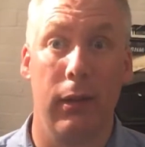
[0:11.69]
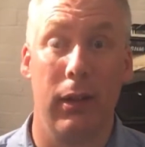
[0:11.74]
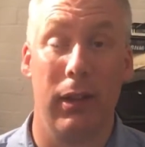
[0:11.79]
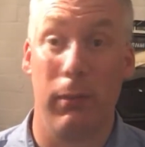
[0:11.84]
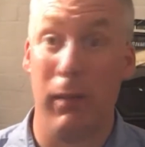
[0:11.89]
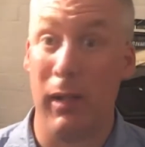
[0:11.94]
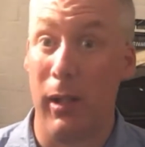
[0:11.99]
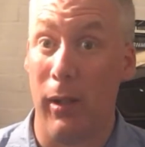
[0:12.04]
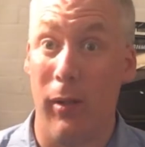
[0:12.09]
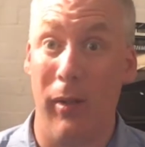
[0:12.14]

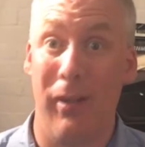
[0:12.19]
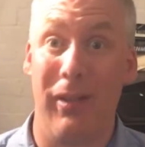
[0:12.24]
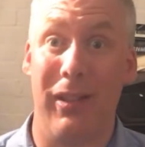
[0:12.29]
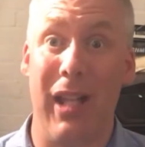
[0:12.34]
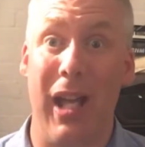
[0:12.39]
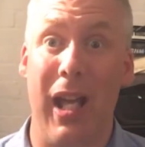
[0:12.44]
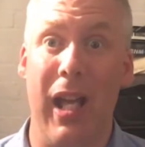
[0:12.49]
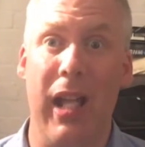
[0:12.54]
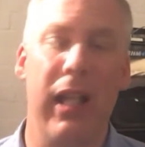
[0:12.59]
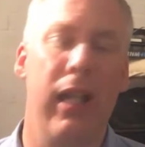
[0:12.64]
It's been a hot
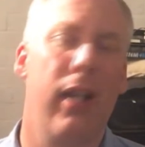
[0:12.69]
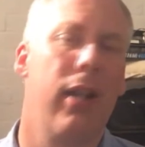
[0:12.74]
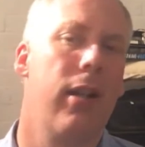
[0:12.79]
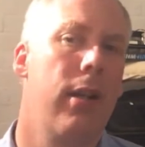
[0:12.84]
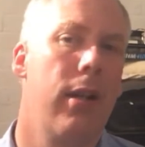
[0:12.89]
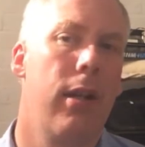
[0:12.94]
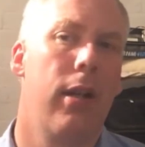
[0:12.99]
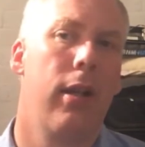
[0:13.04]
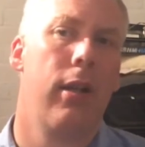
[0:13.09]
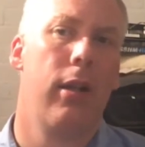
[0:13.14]
day,
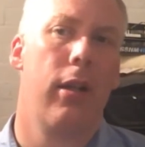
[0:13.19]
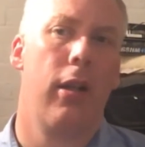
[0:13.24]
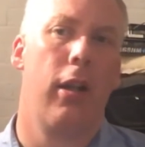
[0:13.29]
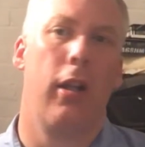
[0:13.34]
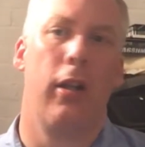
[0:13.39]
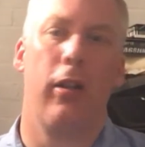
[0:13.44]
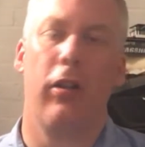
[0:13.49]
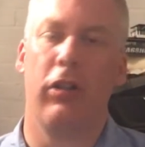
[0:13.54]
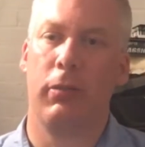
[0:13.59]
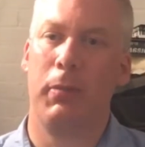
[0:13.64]

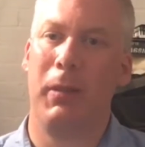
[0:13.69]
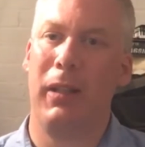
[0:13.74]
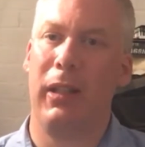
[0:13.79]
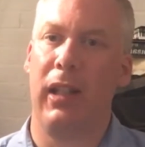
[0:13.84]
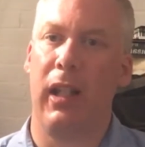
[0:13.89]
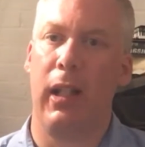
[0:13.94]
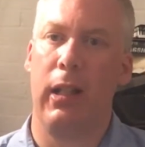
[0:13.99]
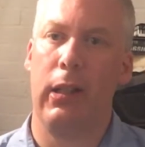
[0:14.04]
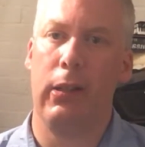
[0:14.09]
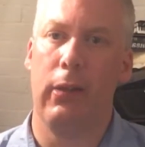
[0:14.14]
lots been
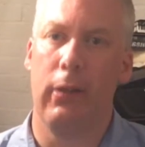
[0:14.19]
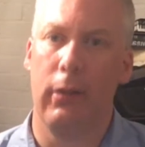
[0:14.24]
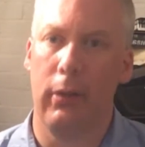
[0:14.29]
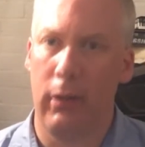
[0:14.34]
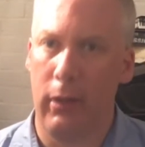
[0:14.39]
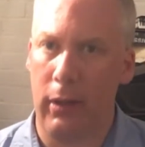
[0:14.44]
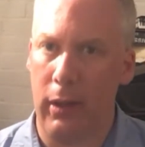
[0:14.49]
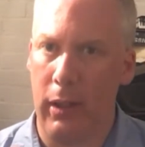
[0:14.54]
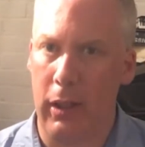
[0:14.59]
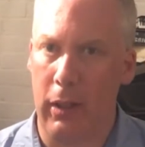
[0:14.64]
going
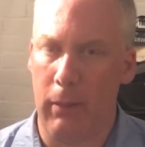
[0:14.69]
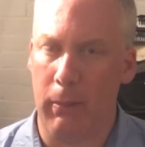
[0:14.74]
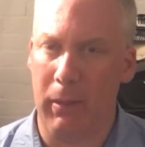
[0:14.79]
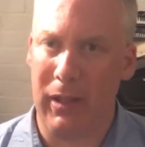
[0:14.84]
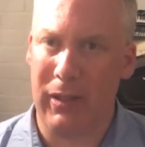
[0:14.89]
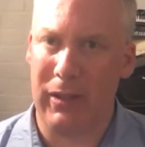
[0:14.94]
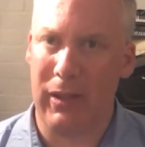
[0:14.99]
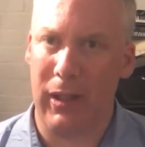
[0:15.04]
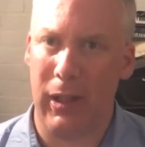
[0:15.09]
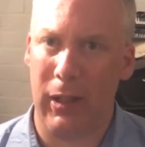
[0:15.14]
on in the
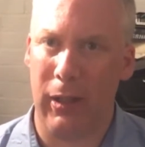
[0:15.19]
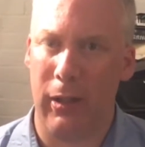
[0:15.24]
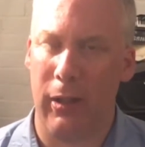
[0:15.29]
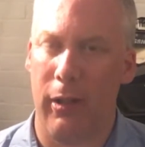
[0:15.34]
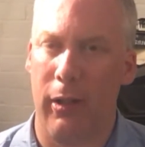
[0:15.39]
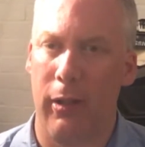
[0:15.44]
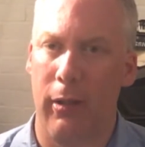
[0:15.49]
business.